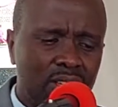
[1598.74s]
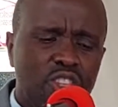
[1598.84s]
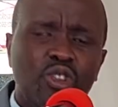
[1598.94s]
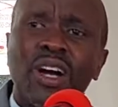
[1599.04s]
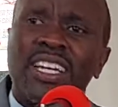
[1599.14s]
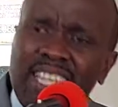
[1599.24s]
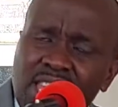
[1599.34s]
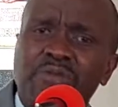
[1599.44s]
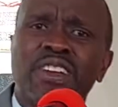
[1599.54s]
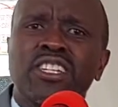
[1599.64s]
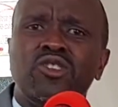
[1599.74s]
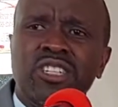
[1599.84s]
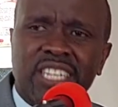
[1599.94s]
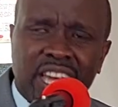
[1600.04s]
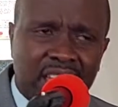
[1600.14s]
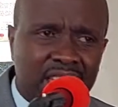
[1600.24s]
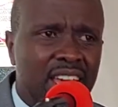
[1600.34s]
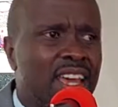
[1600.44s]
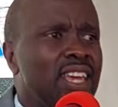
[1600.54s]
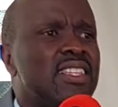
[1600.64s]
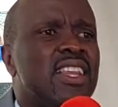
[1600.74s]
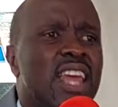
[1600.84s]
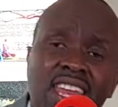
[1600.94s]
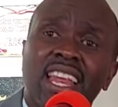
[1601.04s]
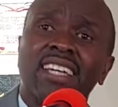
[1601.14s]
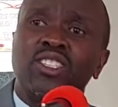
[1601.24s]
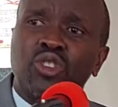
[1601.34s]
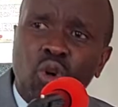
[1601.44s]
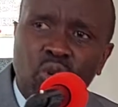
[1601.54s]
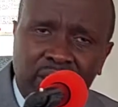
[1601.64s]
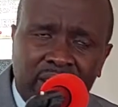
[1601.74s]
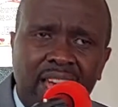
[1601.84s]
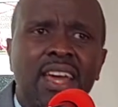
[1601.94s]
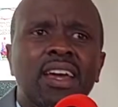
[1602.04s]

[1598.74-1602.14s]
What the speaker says: Your giving today is laying a stone